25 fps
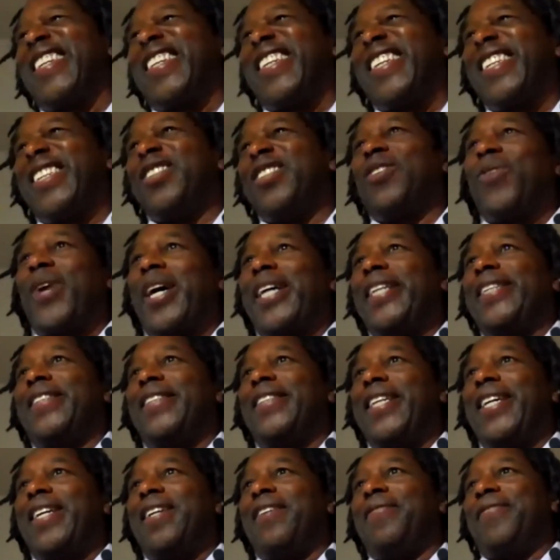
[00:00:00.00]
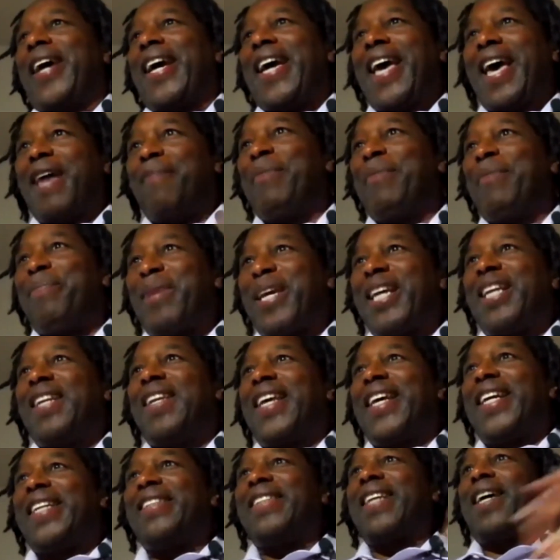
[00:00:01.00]
Couldn't quite see it. If I had my big
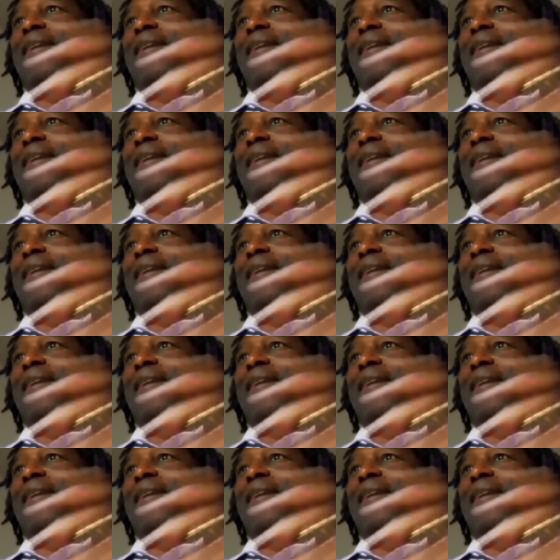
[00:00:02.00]
lens,